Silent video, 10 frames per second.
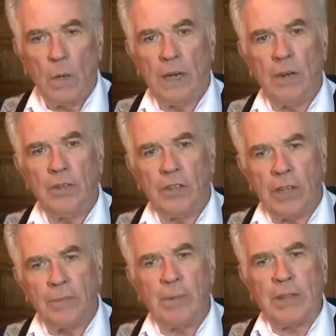Well,
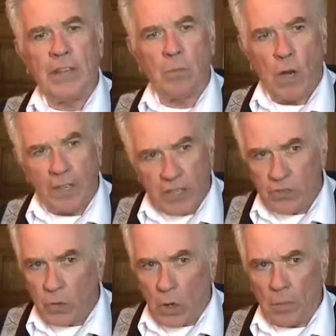what
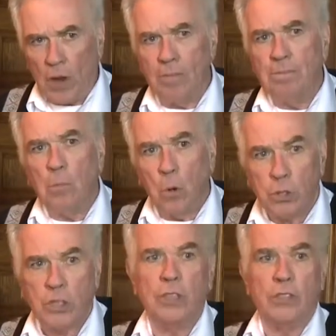is of
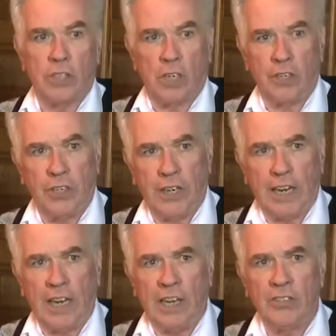most concern
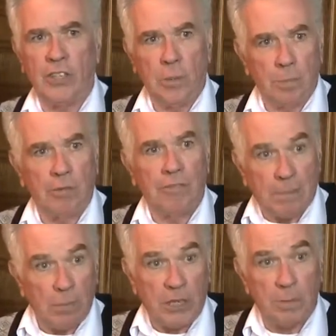today is the number of
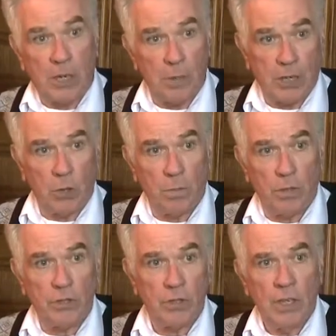families becoming
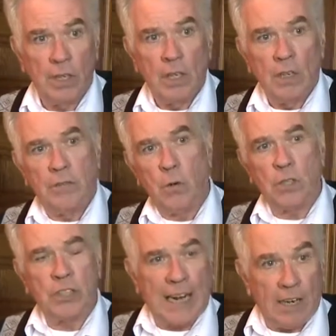homeless.
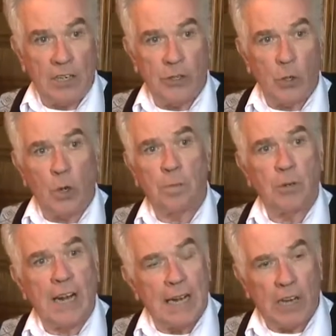Focus Ireland, who are
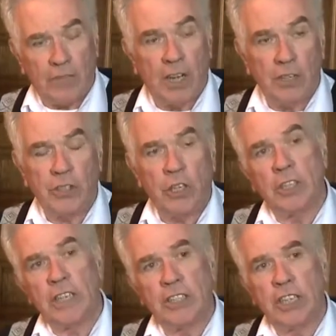a voluntary
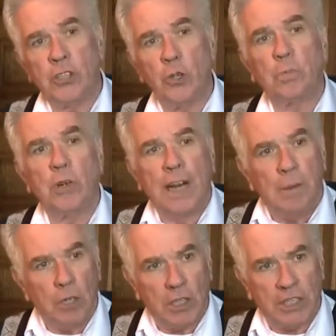organisation who
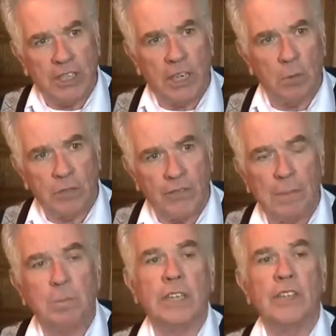primarily deal with
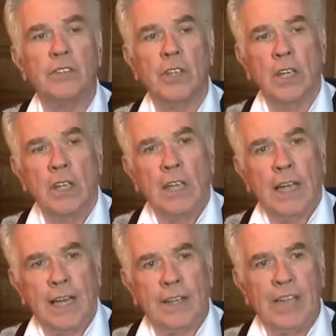families,
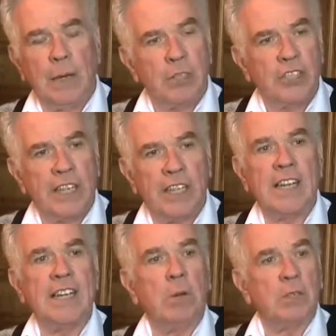they would say they
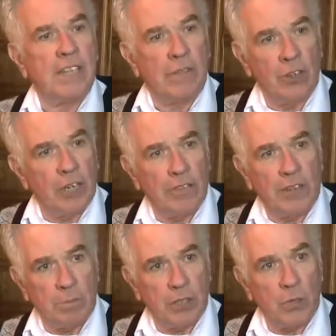deal with 7 or 8
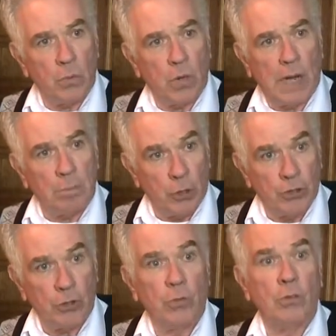families a
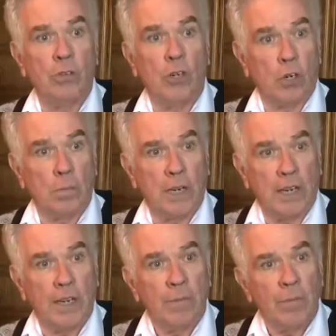month normally.